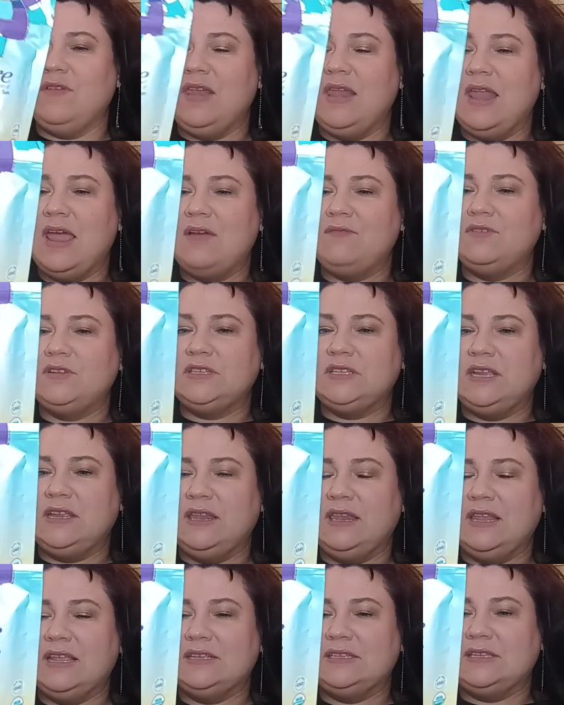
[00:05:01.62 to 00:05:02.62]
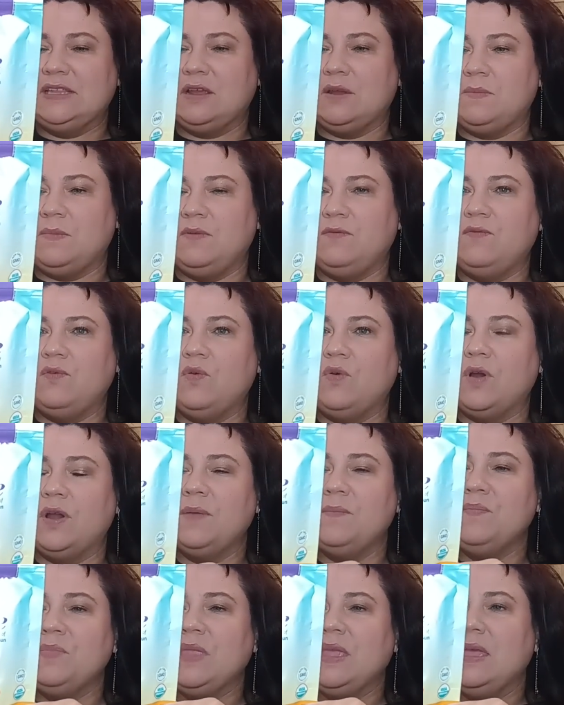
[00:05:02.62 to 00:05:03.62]
I've never seen this there
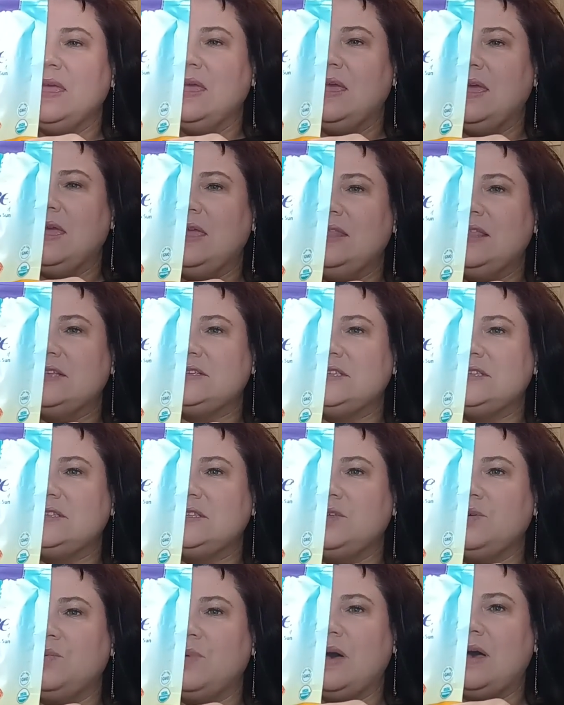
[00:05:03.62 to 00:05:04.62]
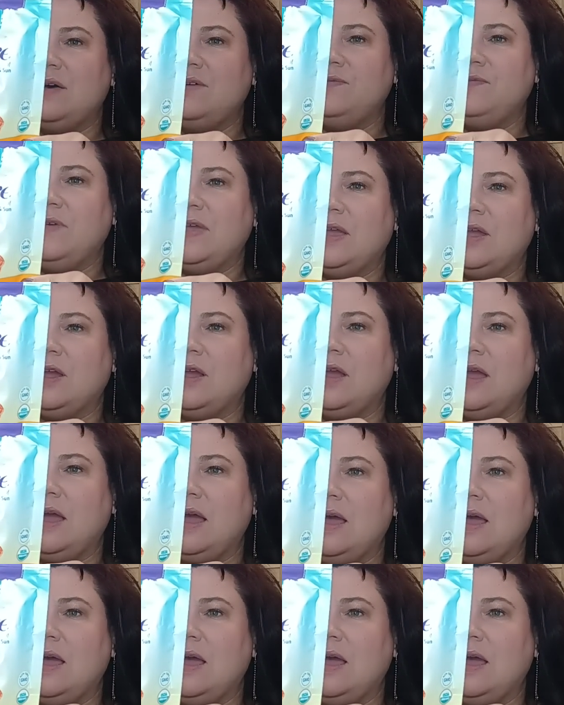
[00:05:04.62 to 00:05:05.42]
before. And this is the Wildfire.